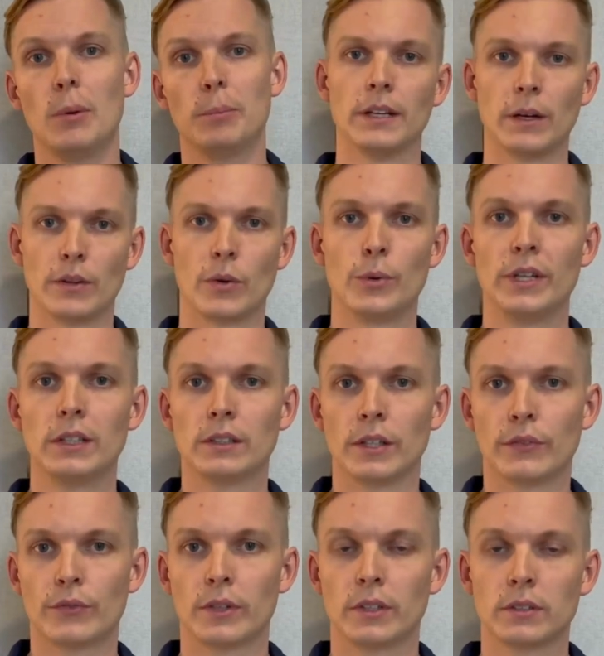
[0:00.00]
Now, the real
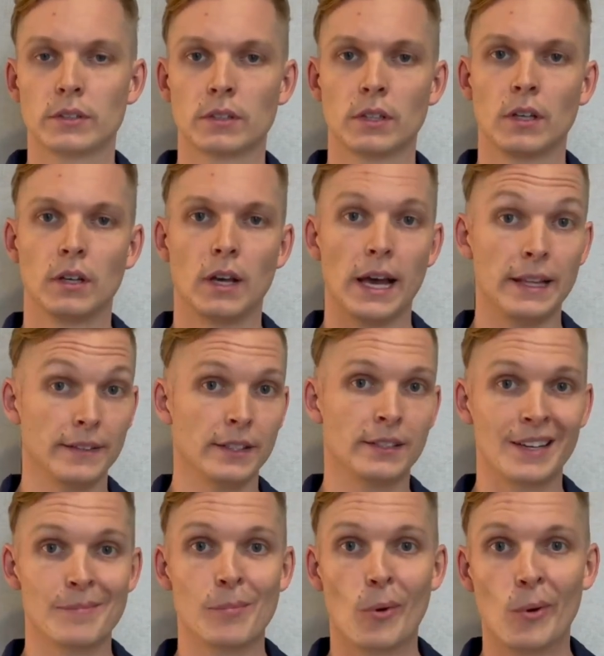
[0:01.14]
difference, and this
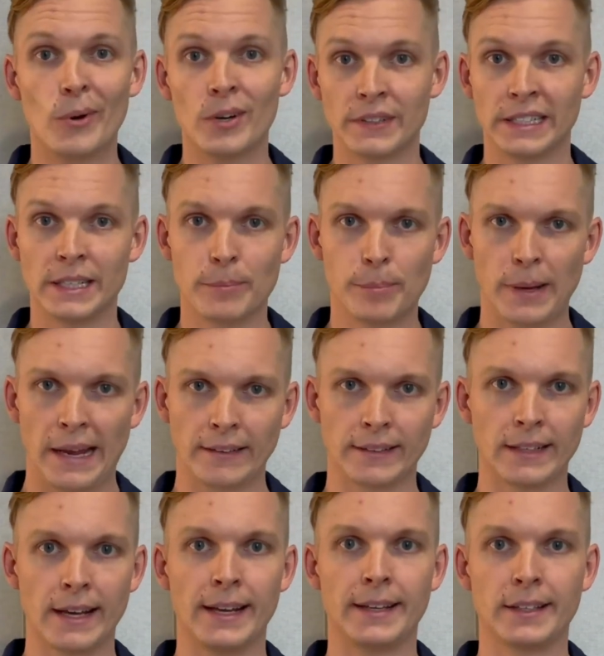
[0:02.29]
had more of an impact
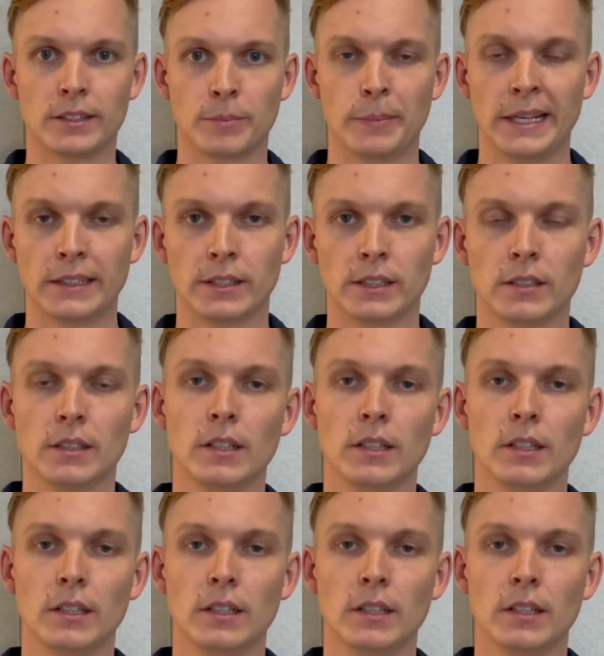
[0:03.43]
than I had expected,